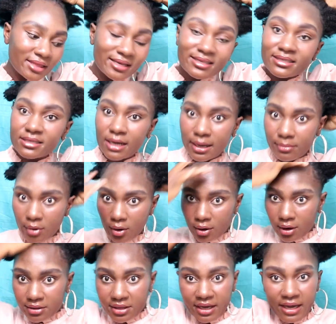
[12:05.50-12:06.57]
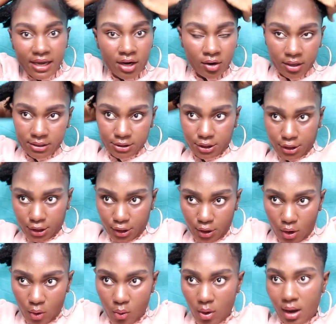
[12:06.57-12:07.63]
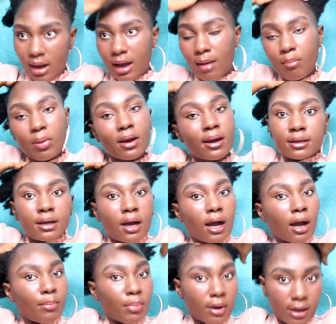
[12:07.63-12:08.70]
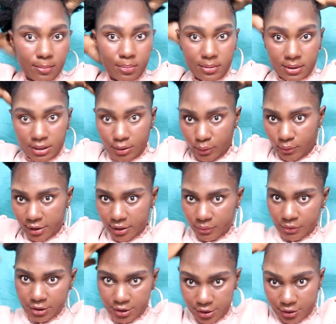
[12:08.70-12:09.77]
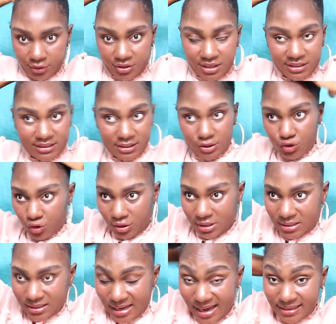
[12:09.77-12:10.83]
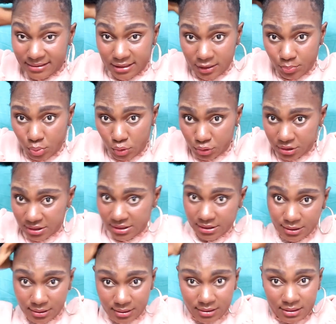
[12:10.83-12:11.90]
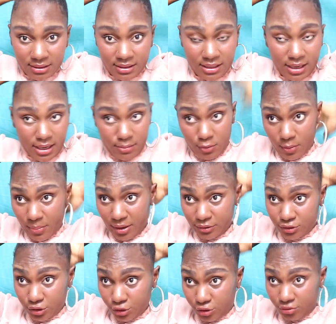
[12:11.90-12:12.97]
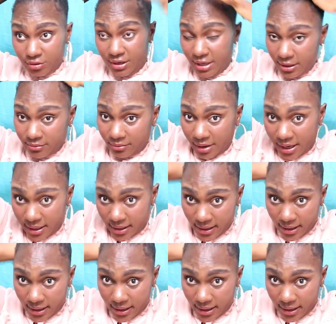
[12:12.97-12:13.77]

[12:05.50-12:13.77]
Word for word: This time all the hair is going to go up, up, up, and away we go. This is your classic ponytail look that I'm about to create right